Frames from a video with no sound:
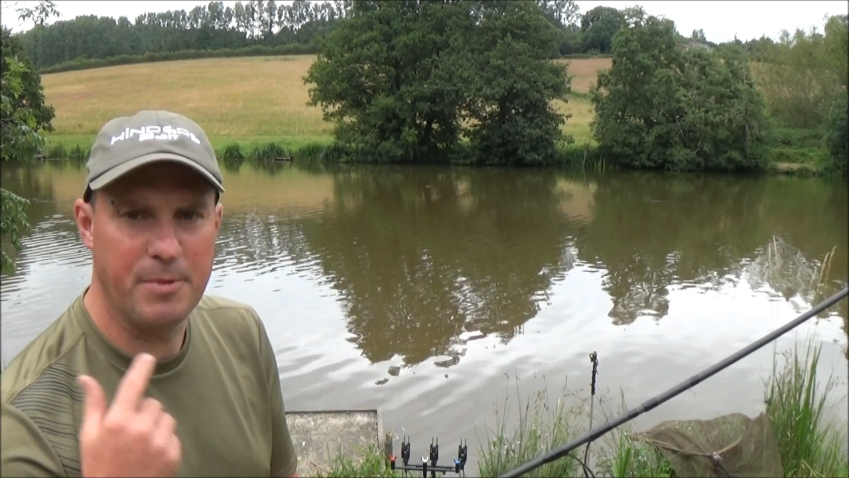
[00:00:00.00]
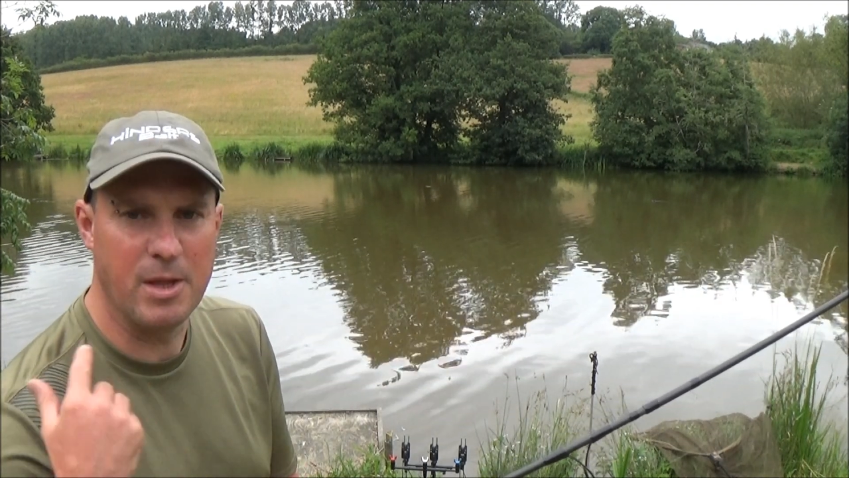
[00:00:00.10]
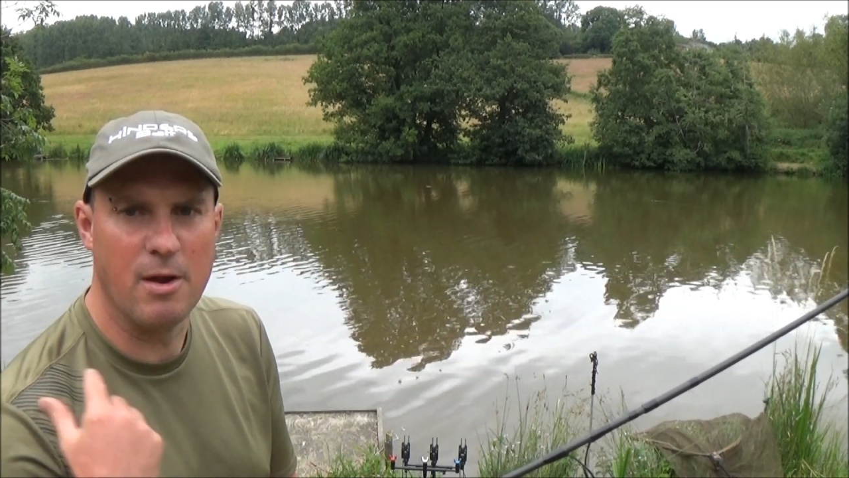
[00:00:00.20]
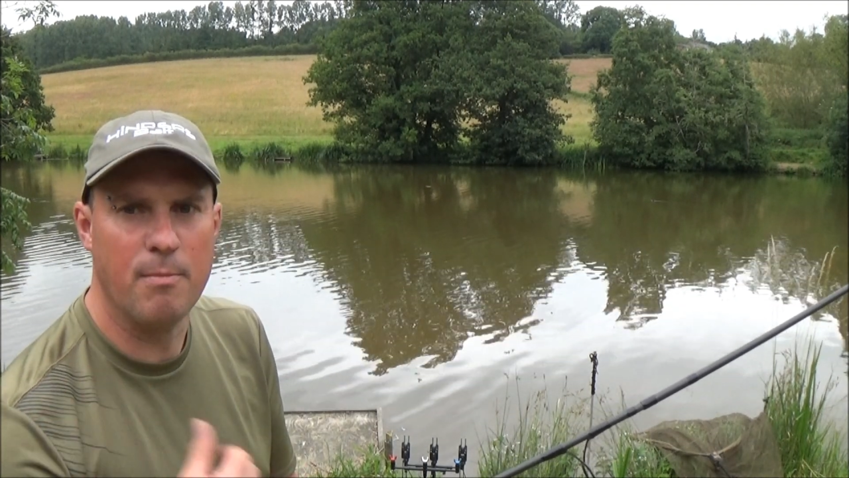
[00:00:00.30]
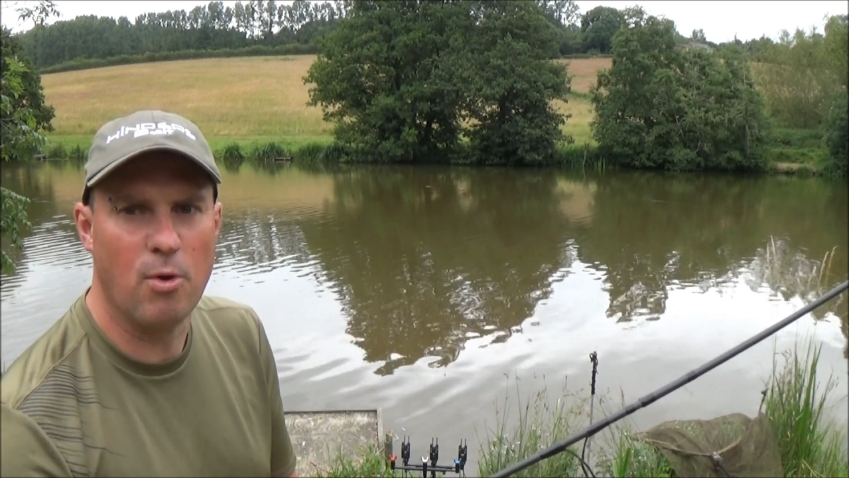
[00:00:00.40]

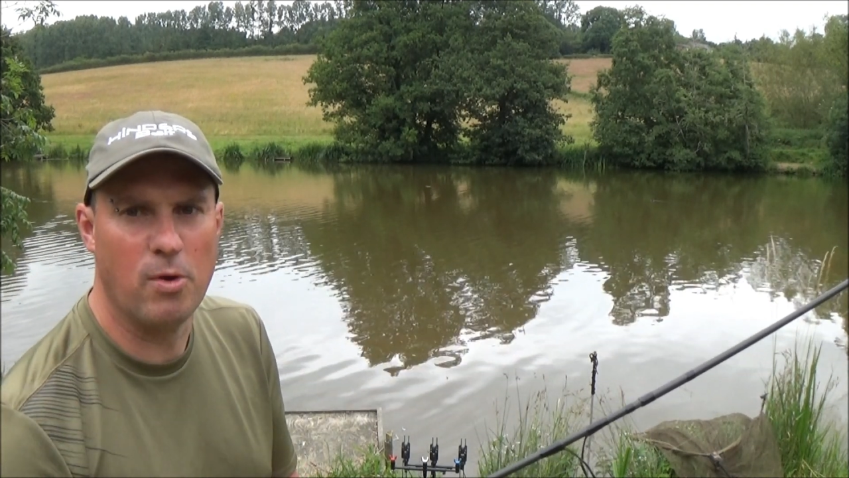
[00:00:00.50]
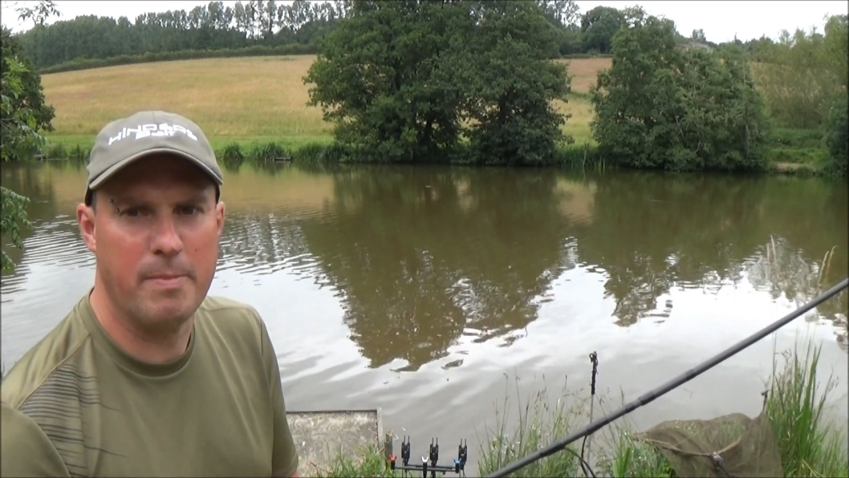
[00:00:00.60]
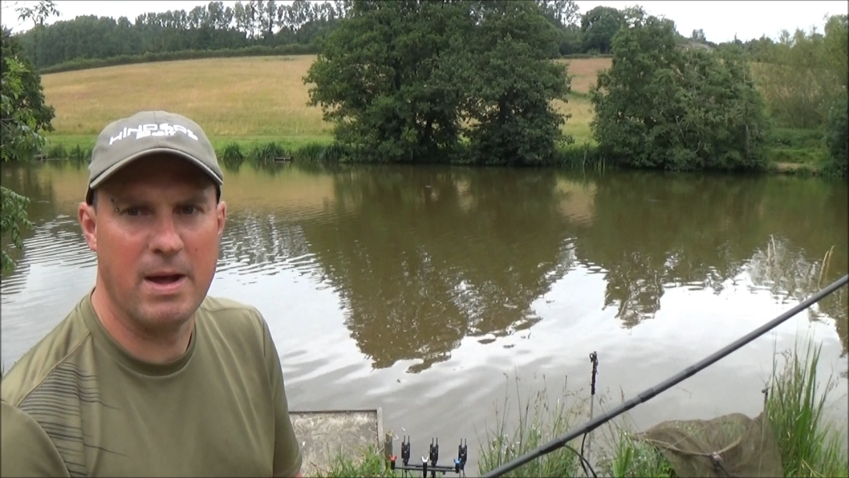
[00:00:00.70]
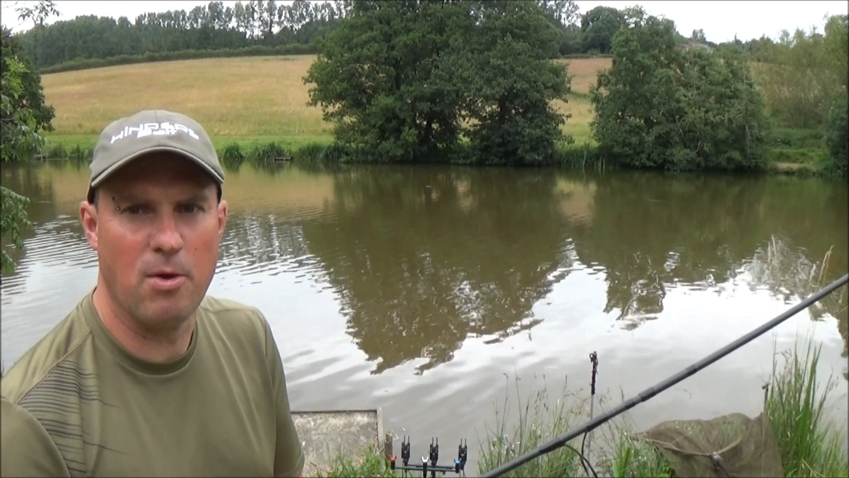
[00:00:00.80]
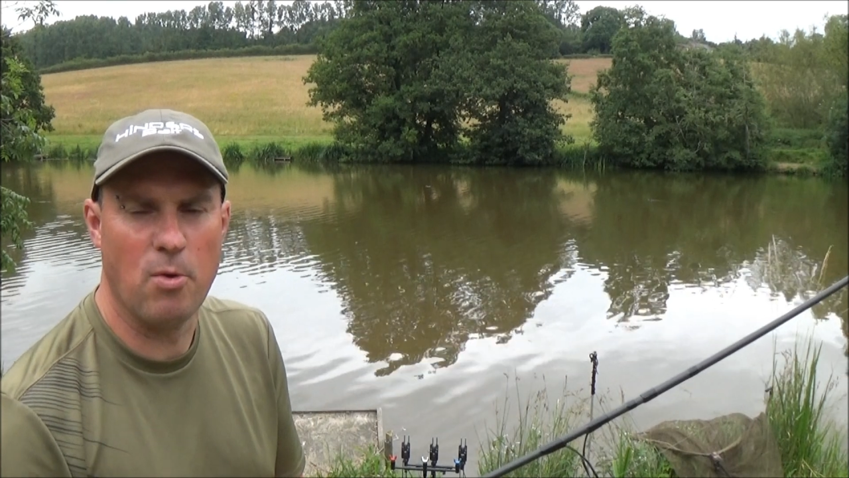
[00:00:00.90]
you know, more
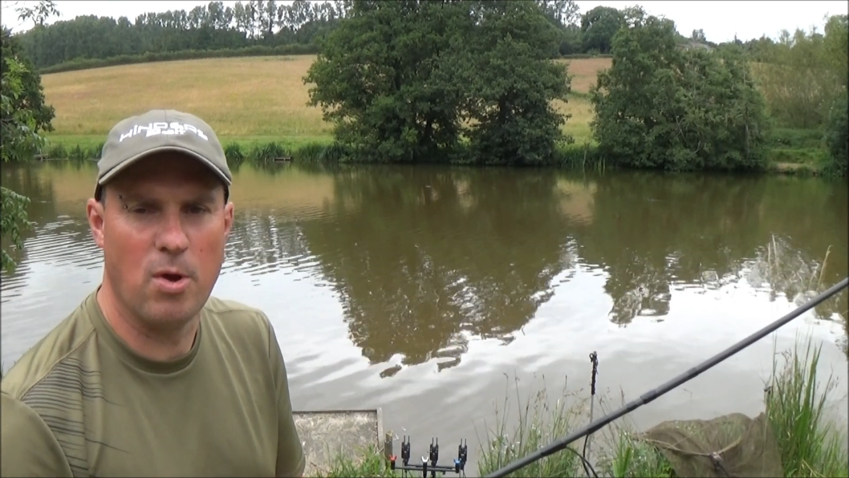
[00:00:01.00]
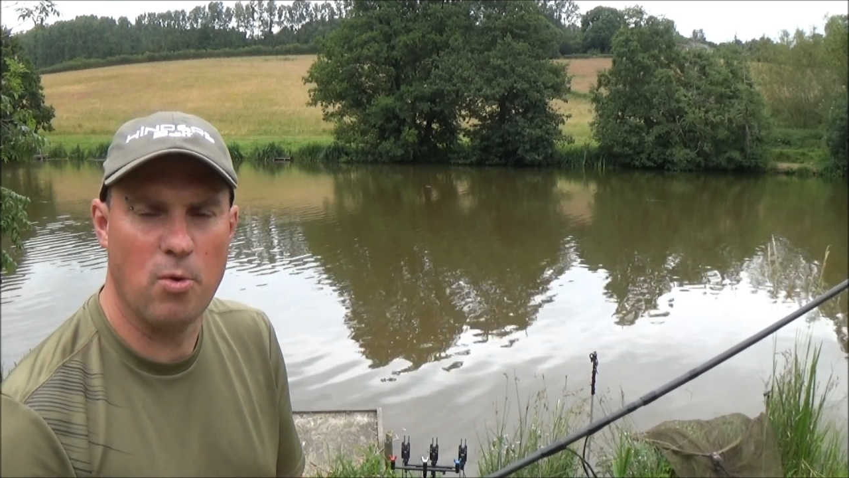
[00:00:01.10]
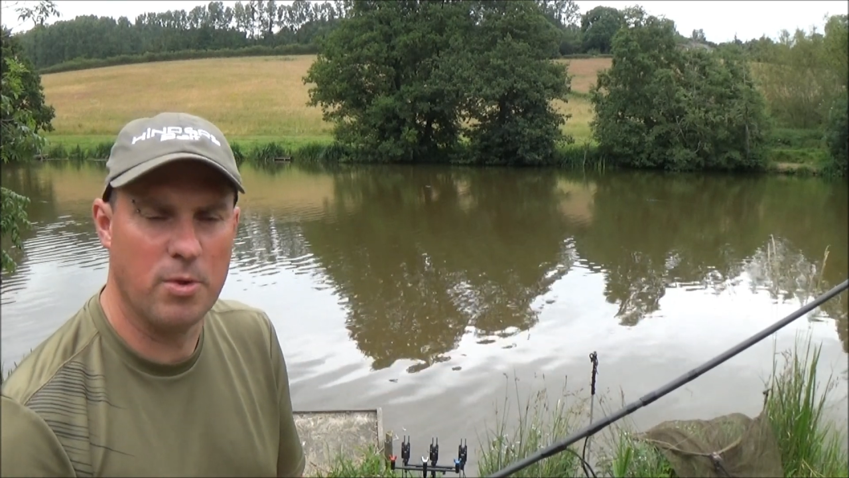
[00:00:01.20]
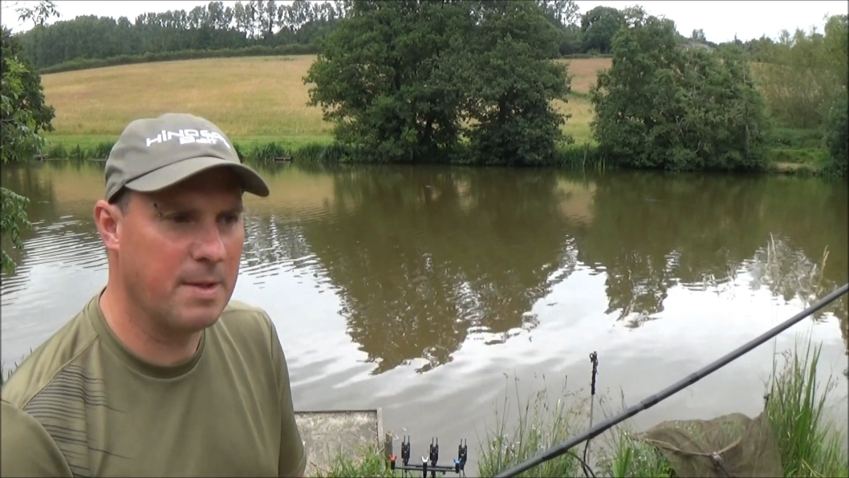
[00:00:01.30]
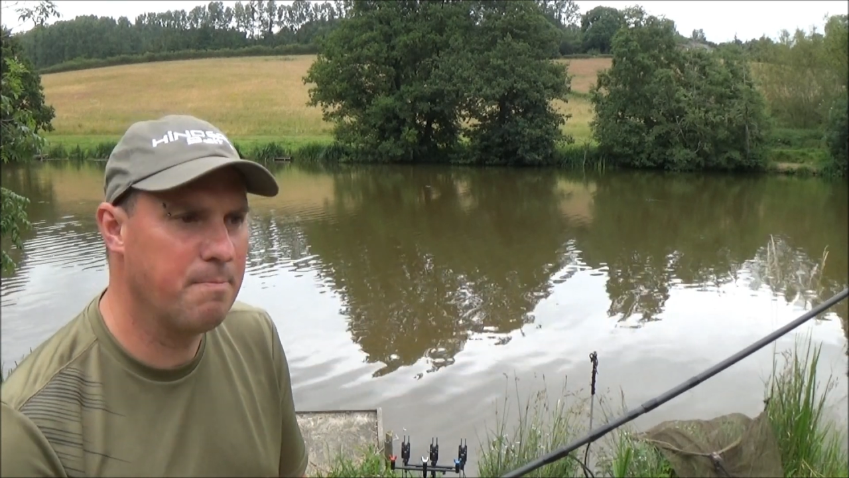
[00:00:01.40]
about
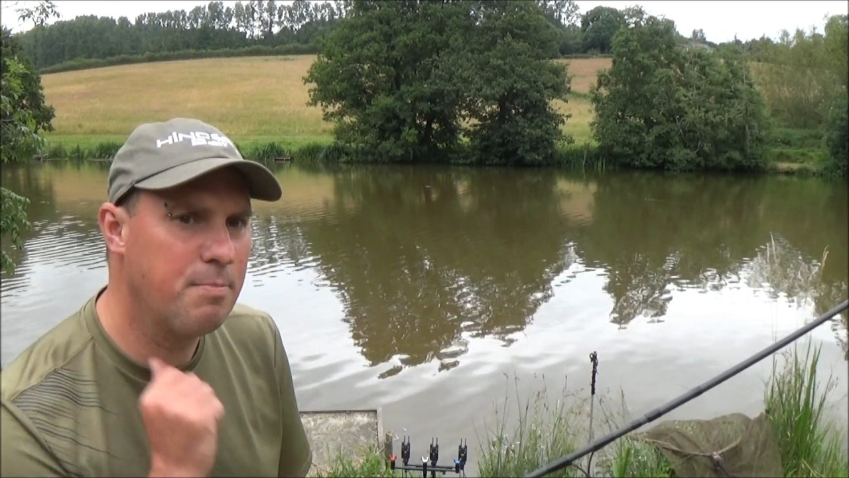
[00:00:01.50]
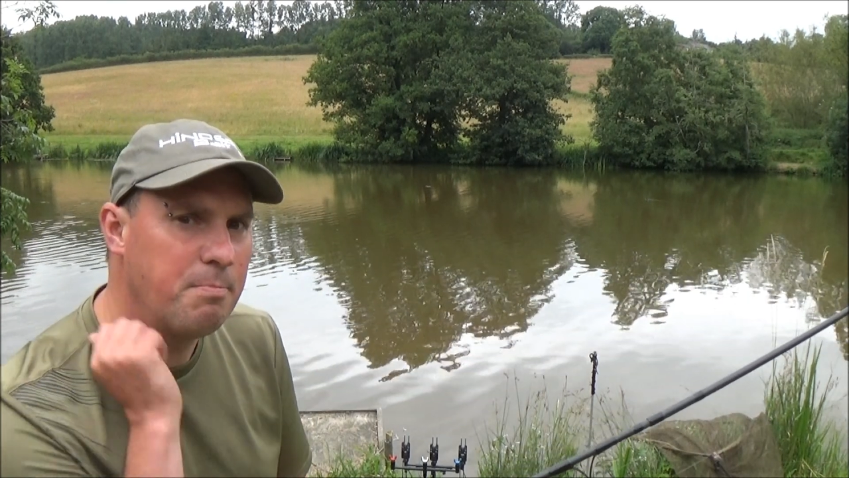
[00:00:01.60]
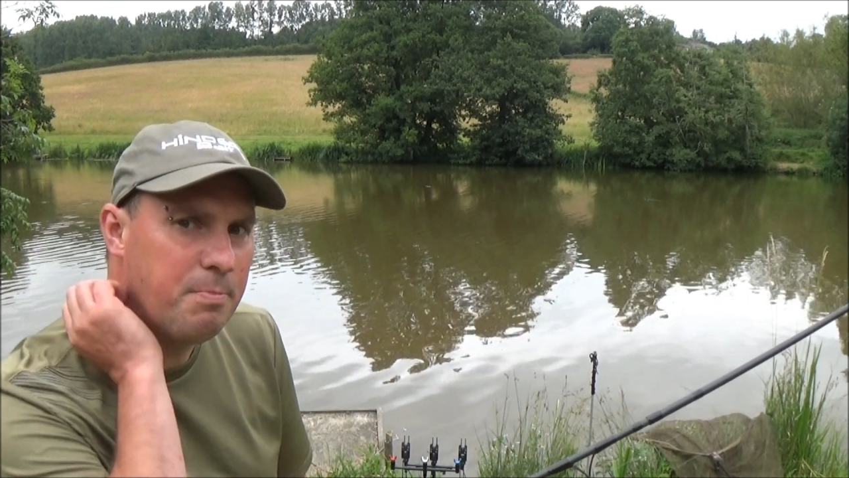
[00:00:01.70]
all the